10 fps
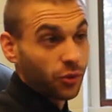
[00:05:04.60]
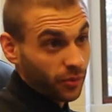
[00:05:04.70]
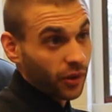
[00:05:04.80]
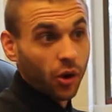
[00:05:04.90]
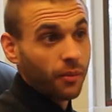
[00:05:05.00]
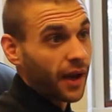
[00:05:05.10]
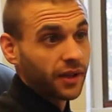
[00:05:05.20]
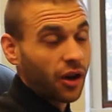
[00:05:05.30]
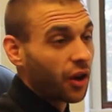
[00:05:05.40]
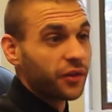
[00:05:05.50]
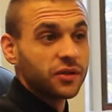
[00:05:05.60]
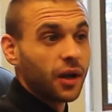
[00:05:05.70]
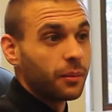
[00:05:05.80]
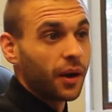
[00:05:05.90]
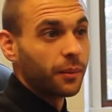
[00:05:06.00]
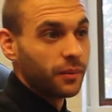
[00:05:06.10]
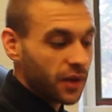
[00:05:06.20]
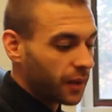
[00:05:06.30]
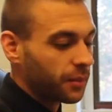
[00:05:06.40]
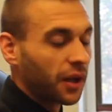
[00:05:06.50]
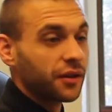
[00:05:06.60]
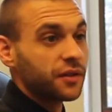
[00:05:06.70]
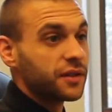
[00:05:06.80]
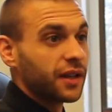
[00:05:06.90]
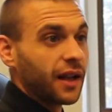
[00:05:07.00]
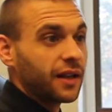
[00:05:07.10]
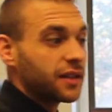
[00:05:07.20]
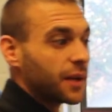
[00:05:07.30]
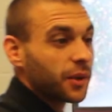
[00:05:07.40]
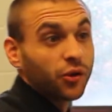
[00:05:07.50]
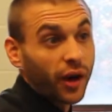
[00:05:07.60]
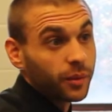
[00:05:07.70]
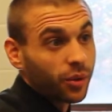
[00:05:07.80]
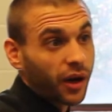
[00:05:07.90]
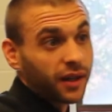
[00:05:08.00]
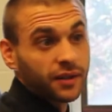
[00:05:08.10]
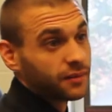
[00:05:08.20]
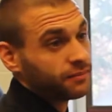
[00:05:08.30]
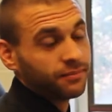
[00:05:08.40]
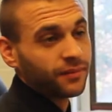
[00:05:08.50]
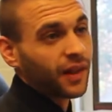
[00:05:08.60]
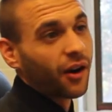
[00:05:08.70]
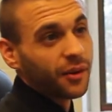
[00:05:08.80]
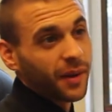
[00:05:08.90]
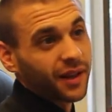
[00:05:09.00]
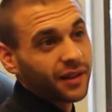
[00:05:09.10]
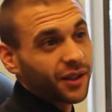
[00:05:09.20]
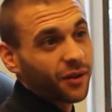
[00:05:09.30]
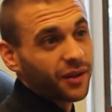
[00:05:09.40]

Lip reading: or going back to all this nut butters in any type of grain product, they automatically go